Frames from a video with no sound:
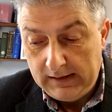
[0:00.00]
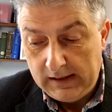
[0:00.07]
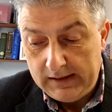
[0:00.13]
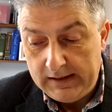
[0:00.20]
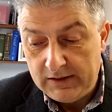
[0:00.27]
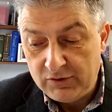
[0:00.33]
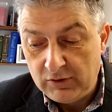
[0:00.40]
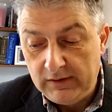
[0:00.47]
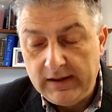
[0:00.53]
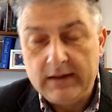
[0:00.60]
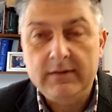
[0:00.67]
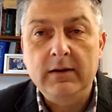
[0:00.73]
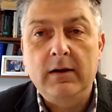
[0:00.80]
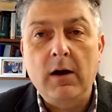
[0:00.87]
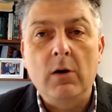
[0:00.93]
and he shall
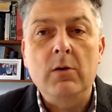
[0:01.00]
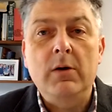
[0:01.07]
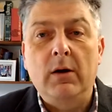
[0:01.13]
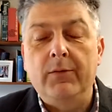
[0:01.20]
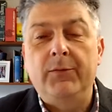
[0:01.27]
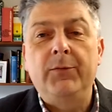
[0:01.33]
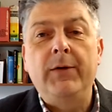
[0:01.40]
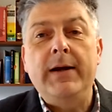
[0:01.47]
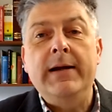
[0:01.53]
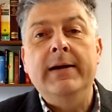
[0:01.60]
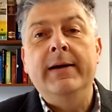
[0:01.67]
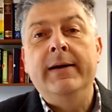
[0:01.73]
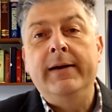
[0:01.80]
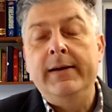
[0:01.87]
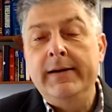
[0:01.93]
let the goat go
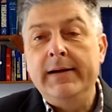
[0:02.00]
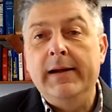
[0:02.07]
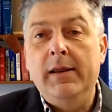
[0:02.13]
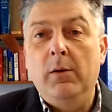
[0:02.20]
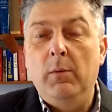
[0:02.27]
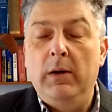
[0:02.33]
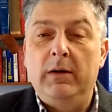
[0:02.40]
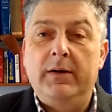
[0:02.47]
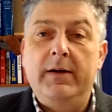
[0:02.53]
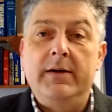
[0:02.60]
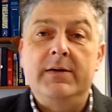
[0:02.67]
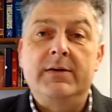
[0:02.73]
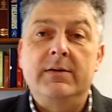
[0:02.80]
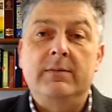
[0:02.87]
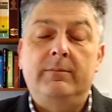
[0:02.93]
free in the
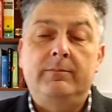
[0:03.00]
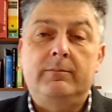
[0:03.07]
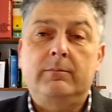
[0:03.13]
wilderness.